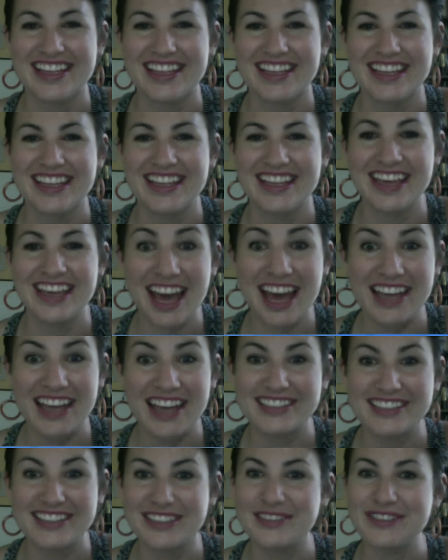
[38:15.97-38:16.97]

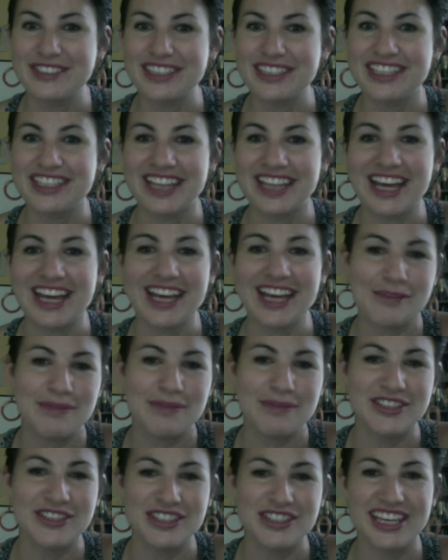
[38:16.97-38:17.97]
Yeah, totally. Like a
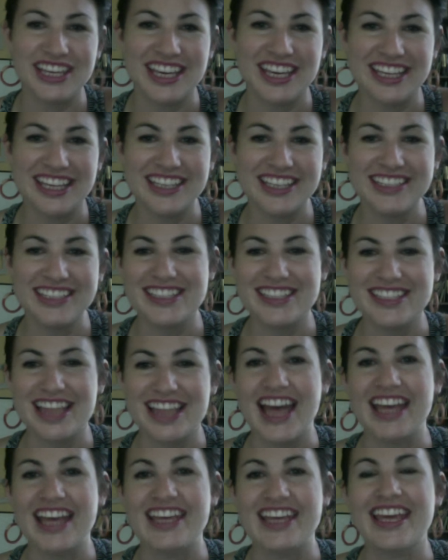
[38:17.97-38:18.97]
bunch of kids,
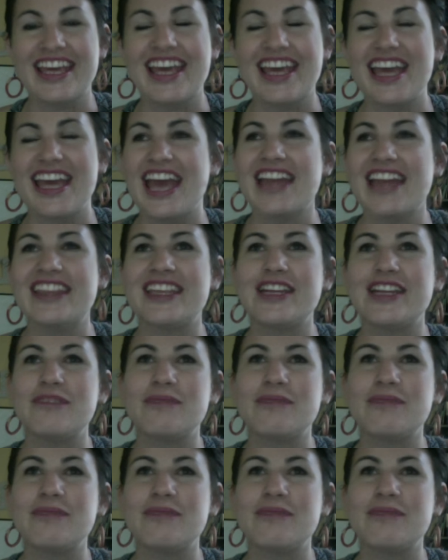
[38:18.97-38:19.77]
like, and then